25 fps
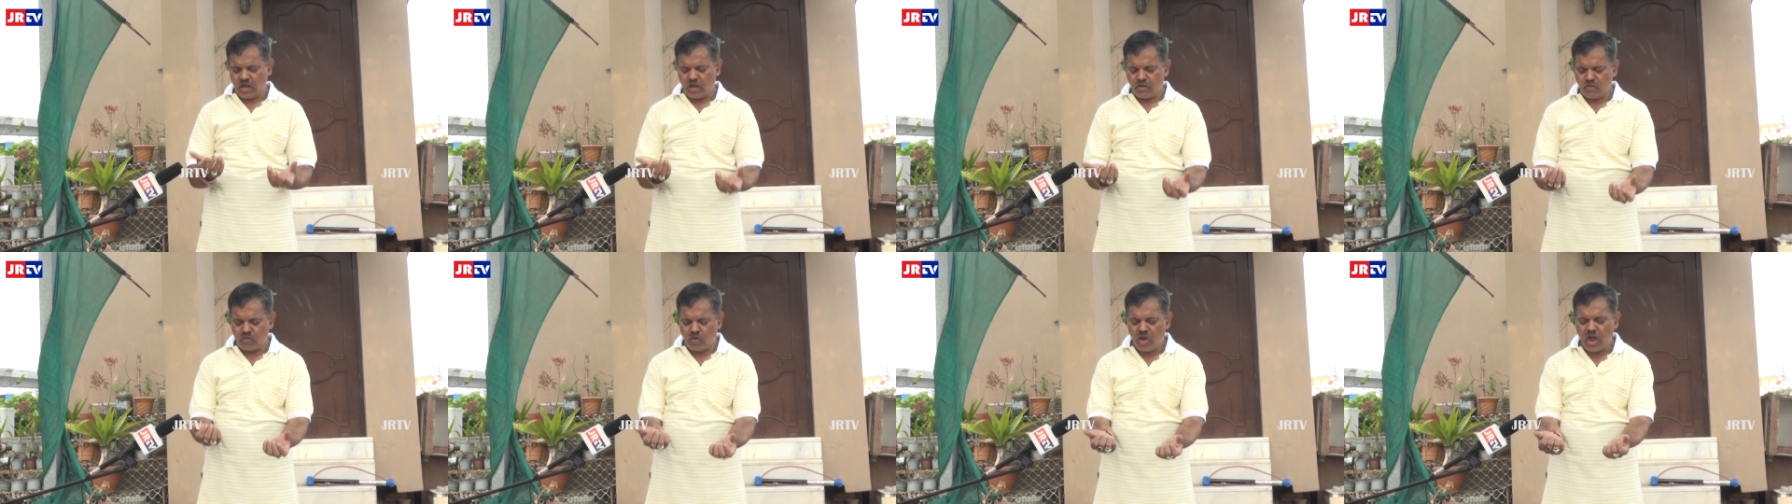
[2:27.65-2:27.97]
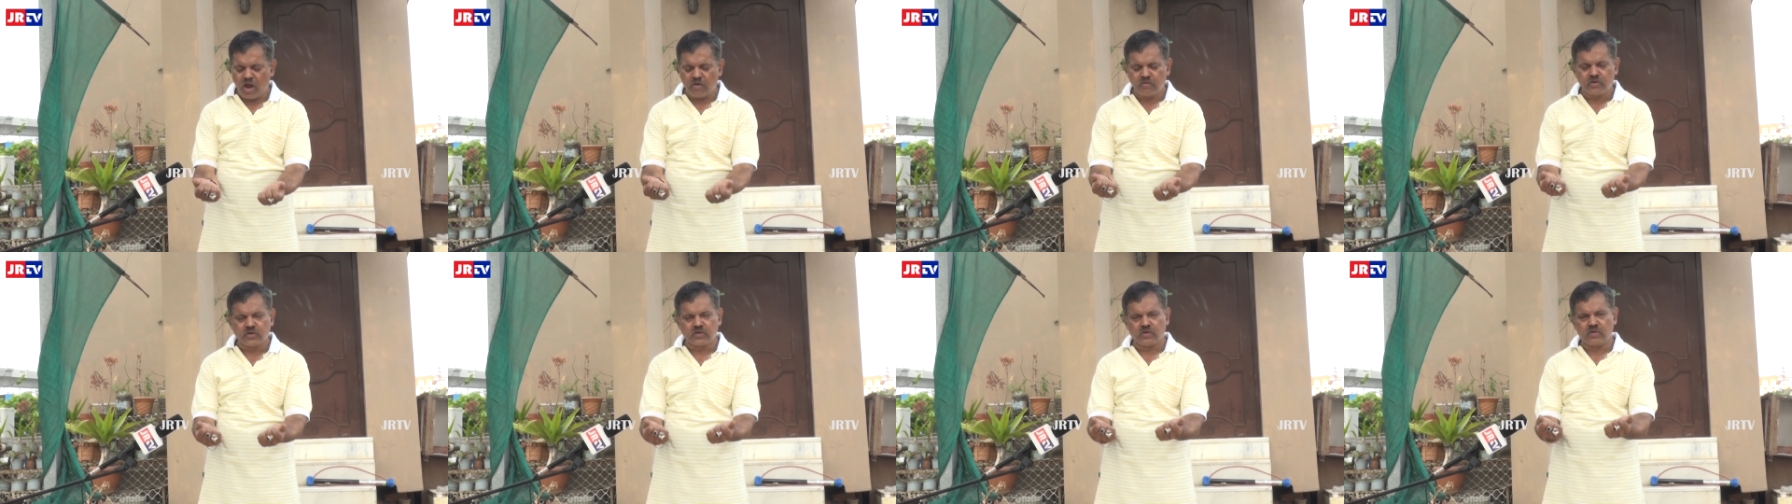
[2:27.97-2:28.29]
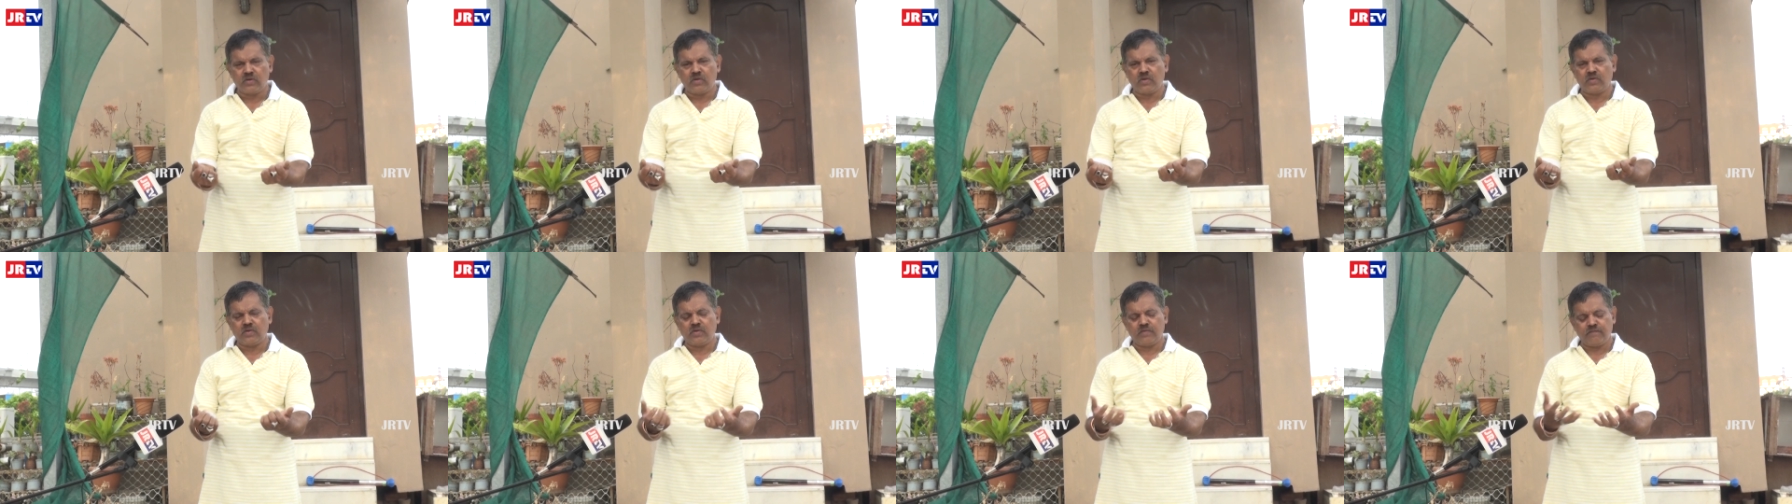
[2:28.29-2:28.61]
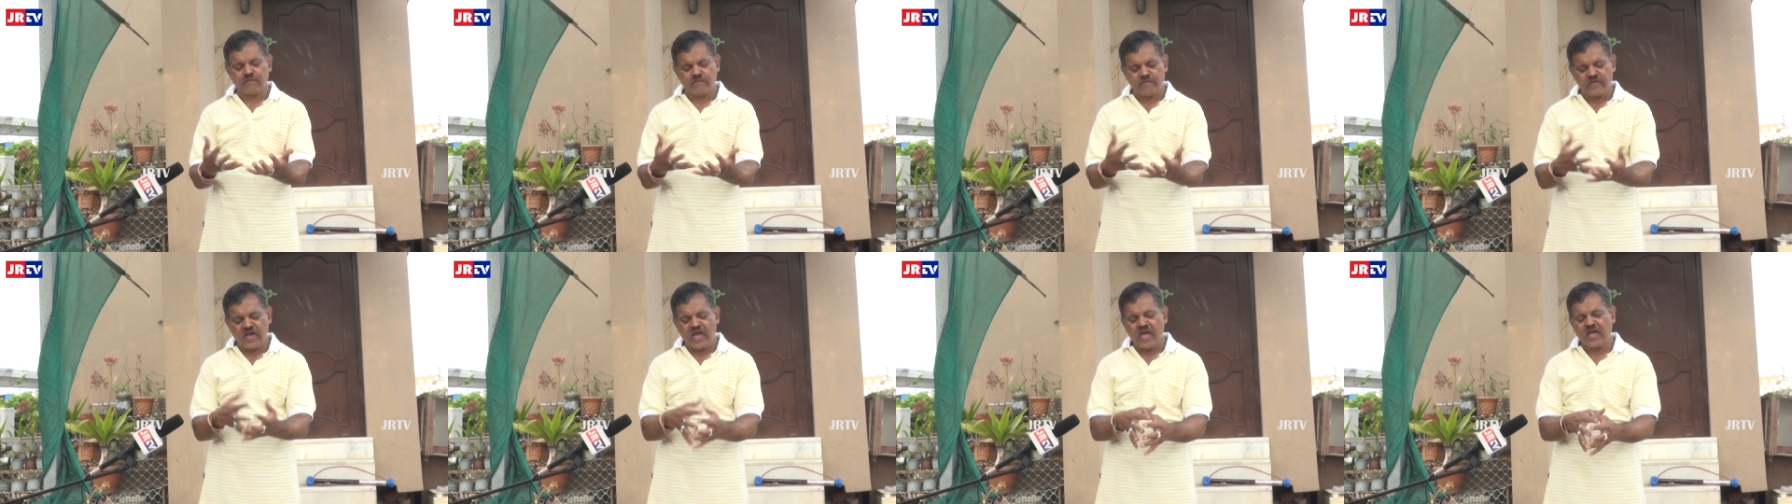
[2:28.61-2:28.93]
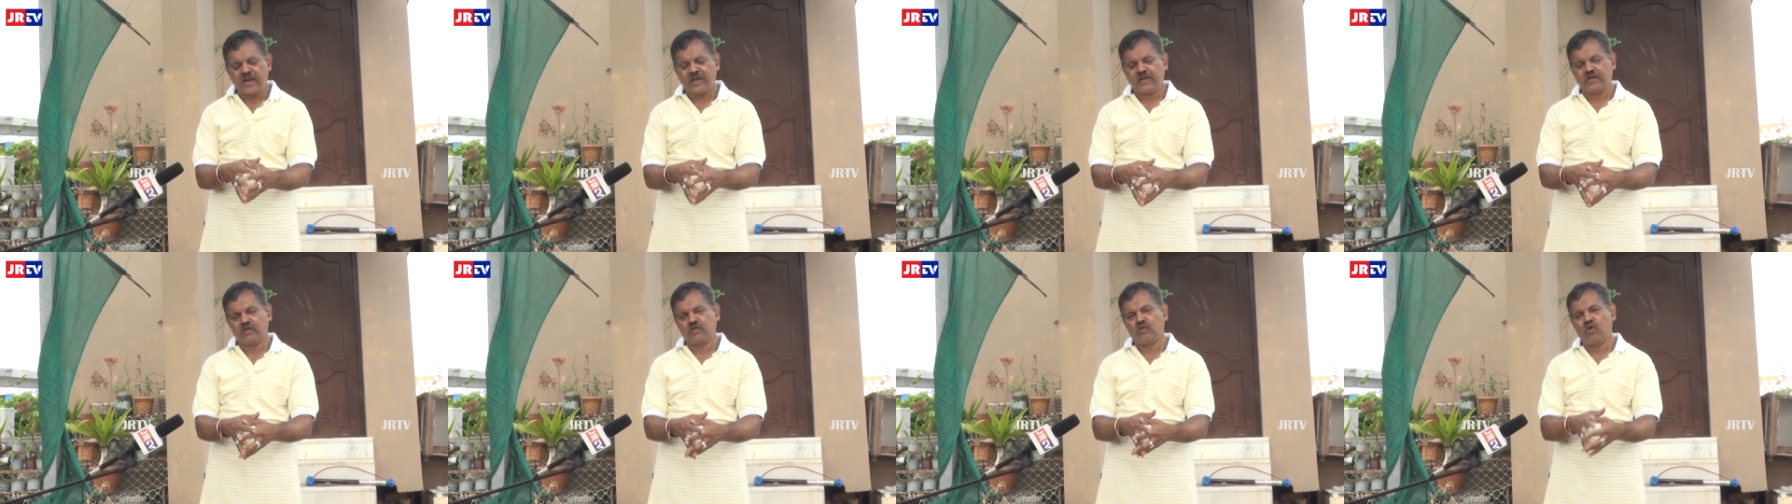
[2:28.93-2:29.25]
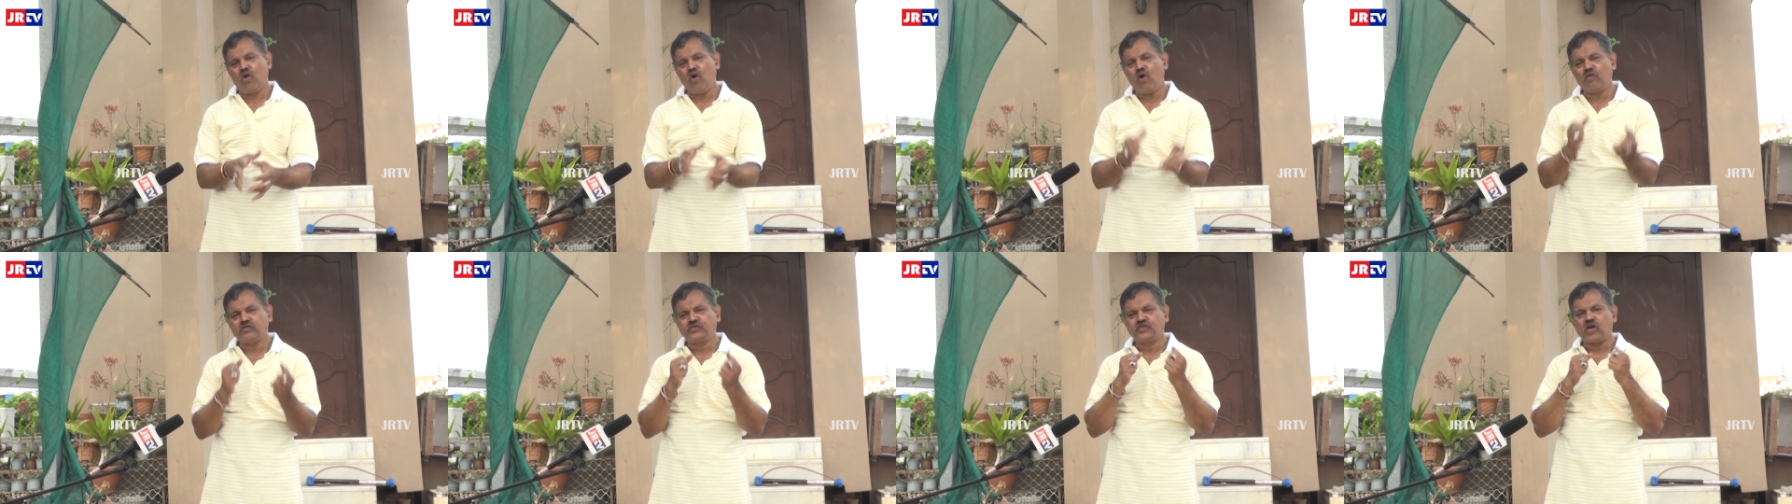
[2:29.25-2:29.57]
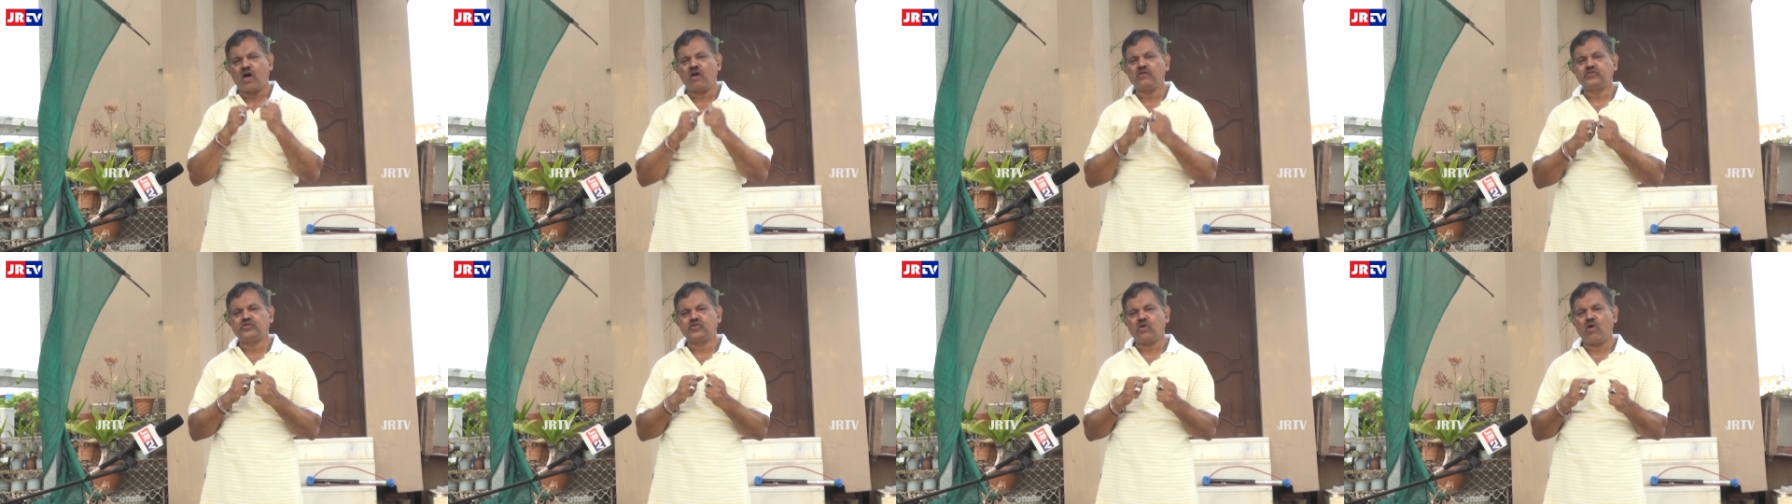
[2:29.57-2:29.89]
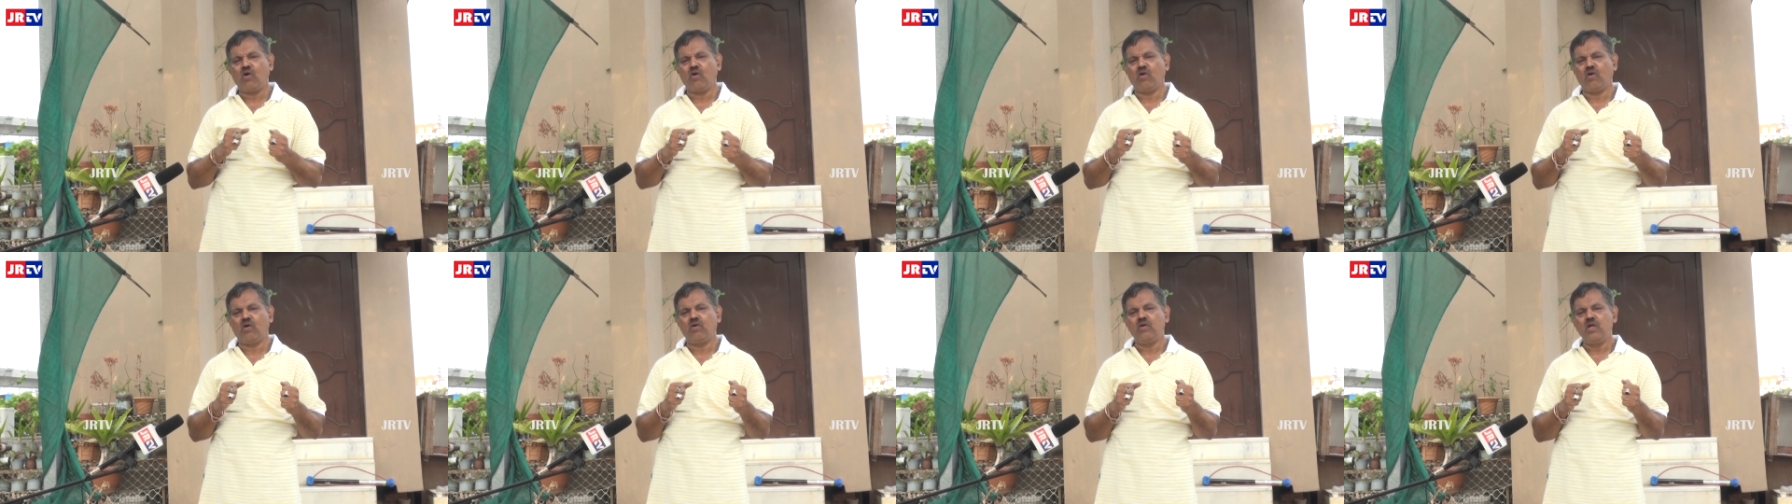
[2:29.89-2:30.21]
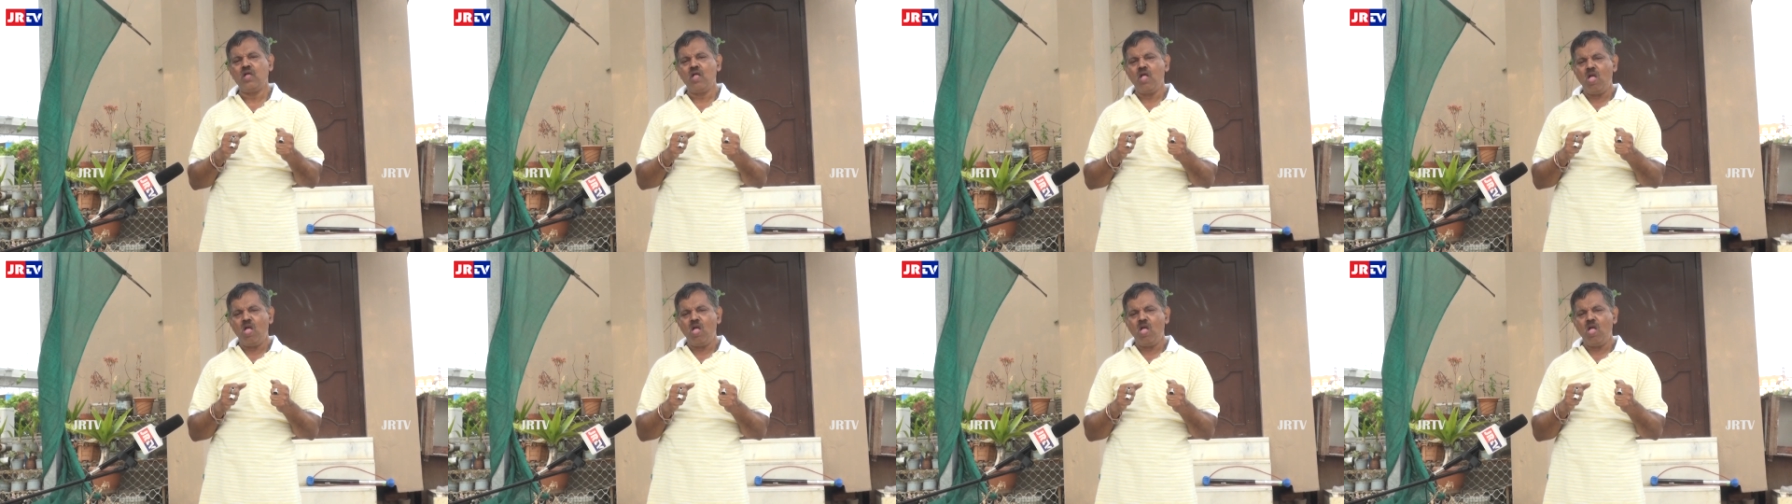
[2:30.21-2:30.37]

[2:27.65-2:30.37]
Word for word: you have to wear gloves also.